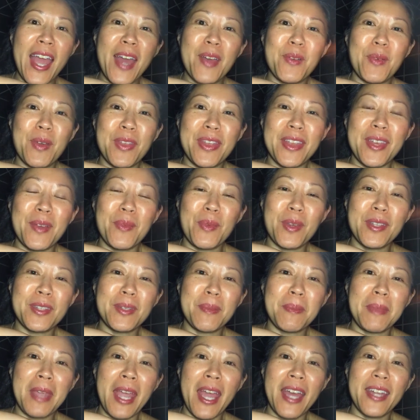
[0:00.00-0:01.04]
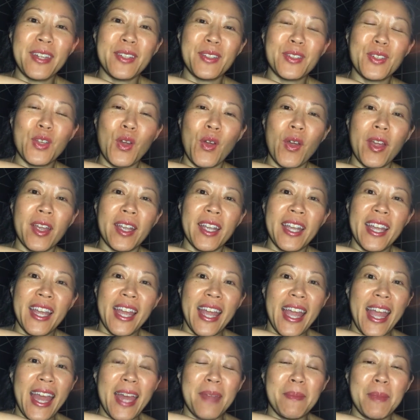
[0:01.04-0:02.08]
and with, with some candles going
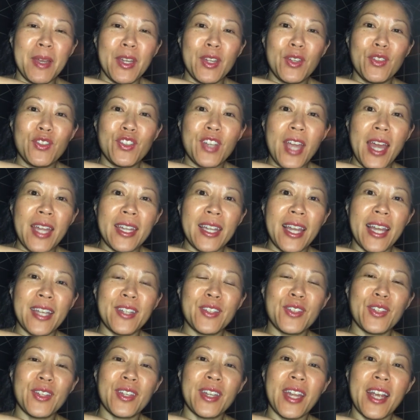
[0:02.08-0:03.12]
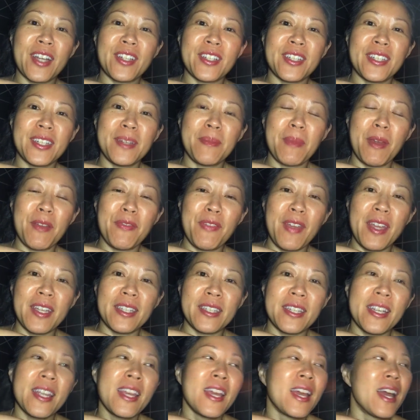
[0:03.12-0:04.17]
and my new chat lights. You can actually see my
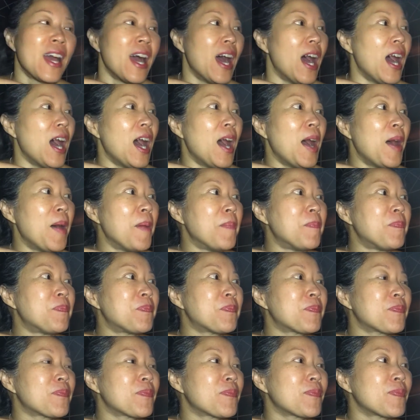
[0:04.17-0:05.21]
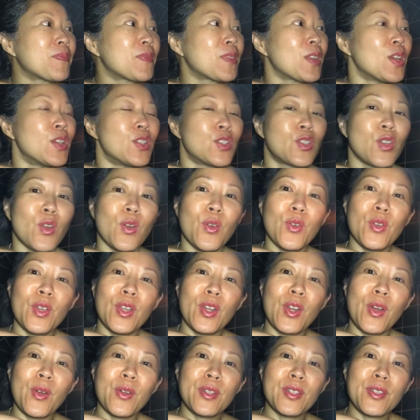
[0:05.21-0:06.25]
face. Um, so,
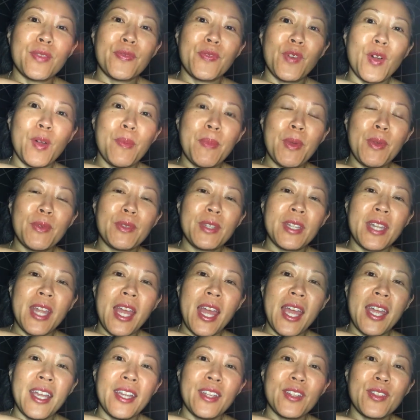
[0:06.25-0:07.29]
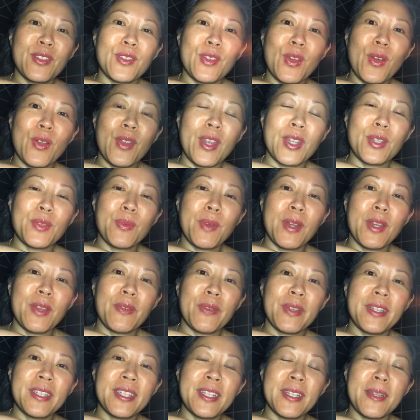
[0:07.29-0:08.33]
you know, it's the full moon today. So that's one of
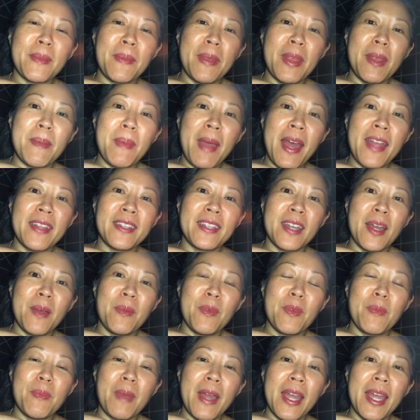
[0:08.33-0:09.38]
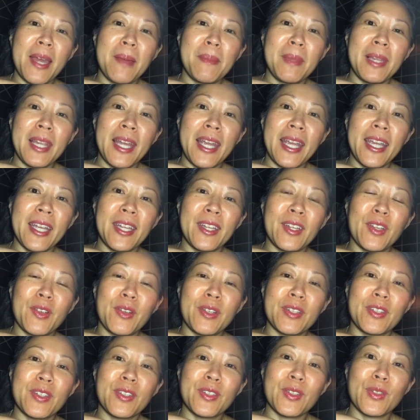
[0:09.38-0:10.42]
the reasons I'm in the bathtub with my Himalayan
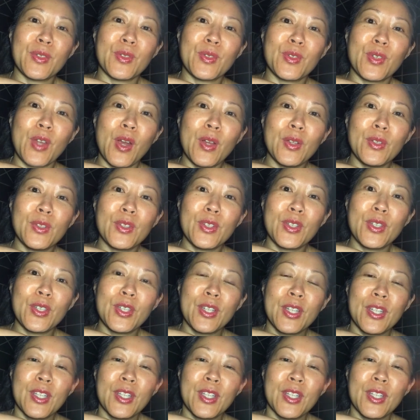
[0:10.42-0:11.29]
crystal salt.